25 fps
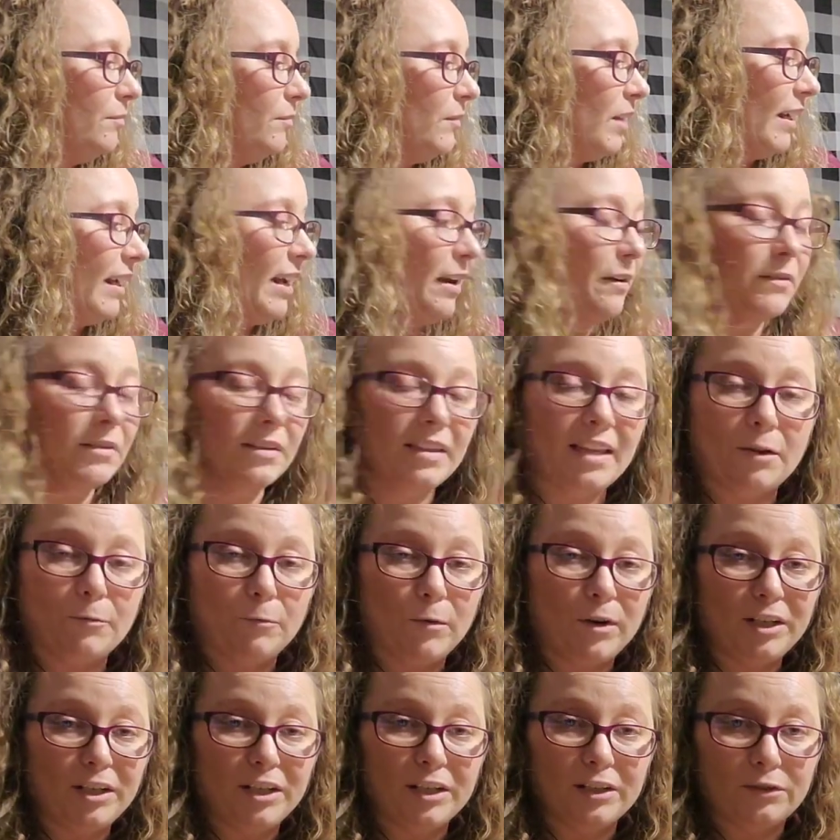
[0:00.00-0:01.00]
Like everything
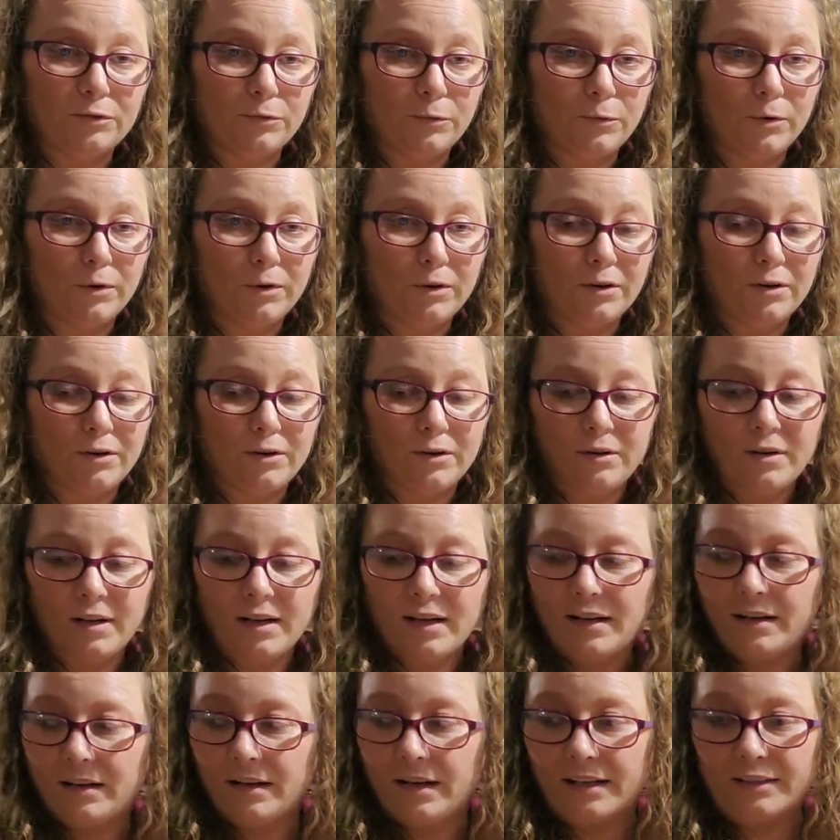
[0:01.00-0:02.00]
we just ordered,
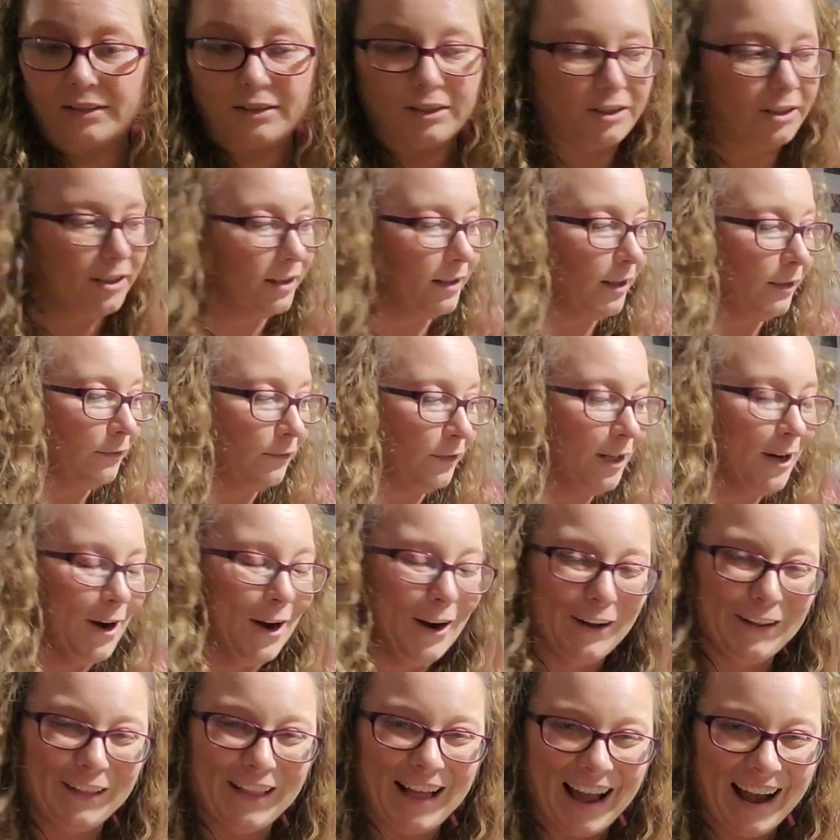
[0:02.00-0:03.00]
I should have just left it
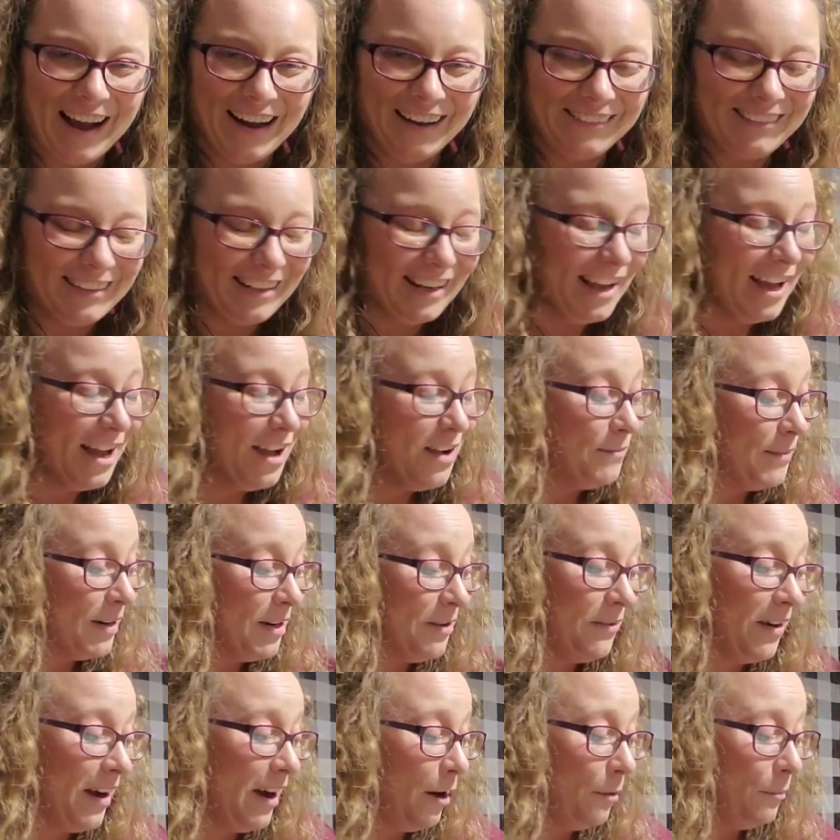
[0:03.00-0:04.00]
all out. But
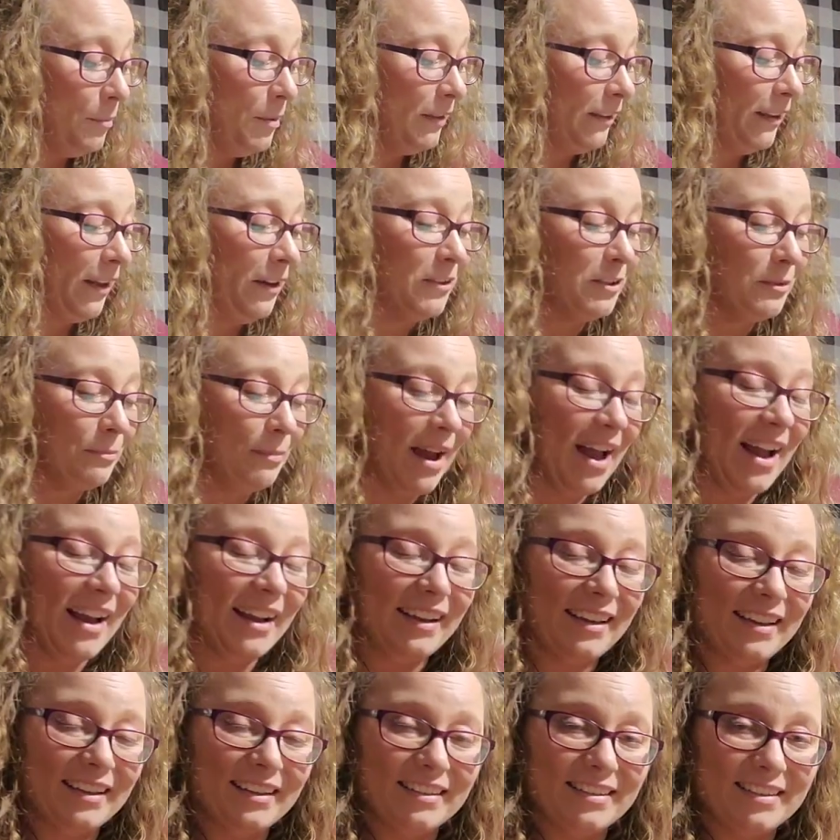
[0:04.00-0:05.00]
anyway, I'll put those
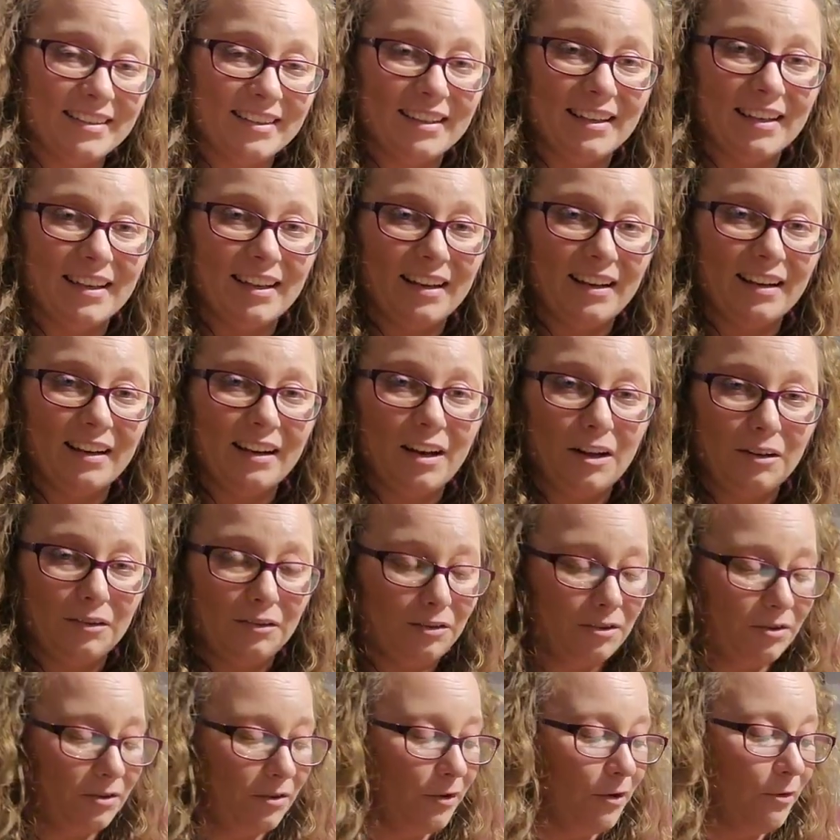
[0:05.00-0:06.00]
packets in, go
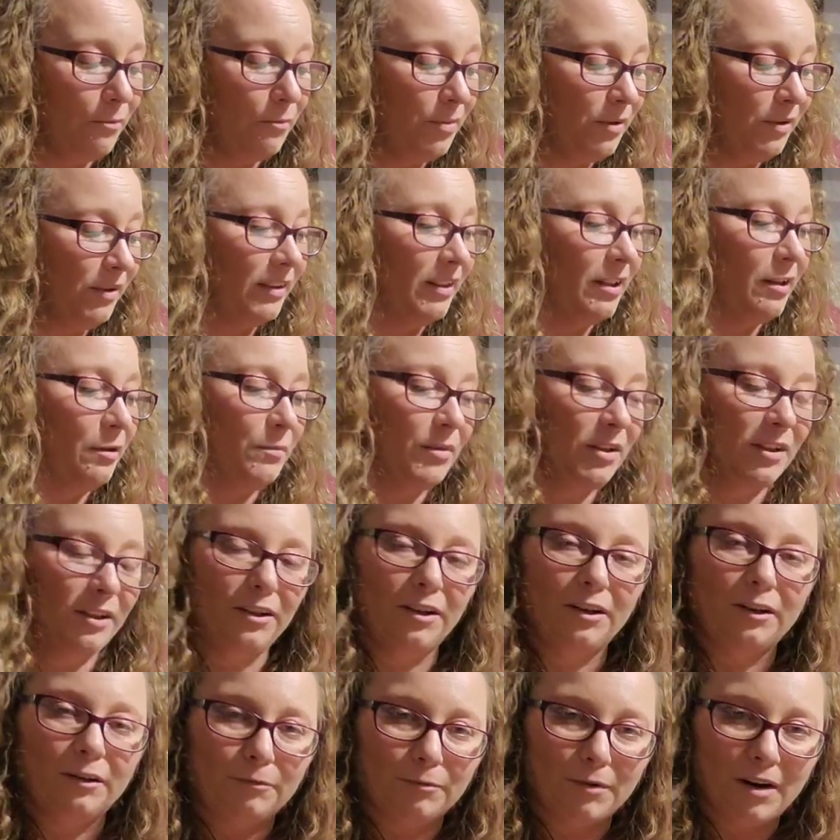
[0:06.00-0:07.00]
through and put them in
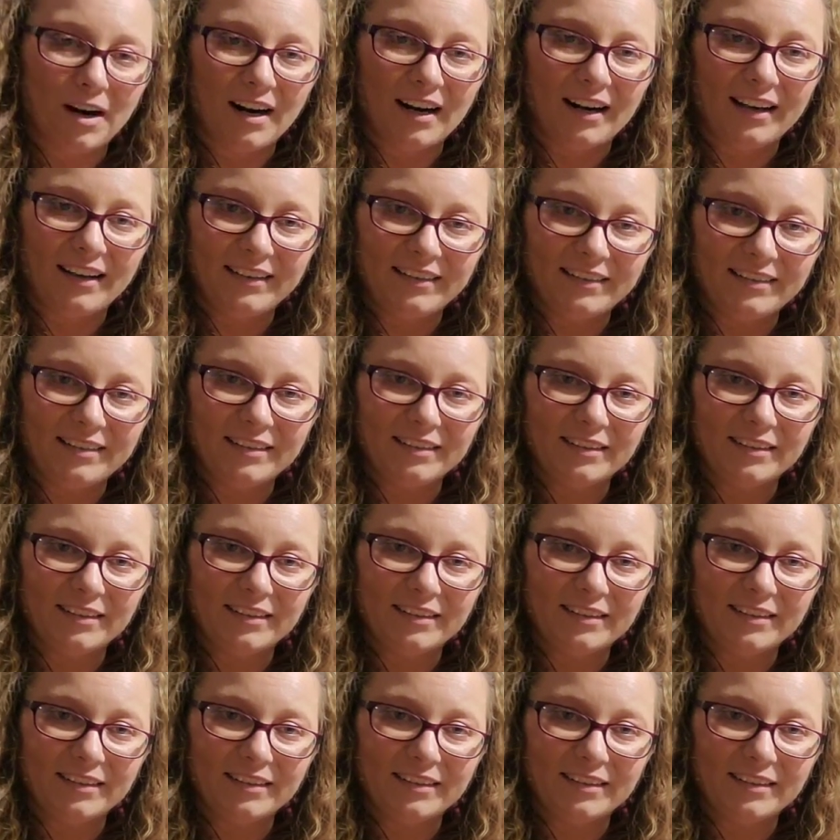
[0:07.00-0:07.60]
their right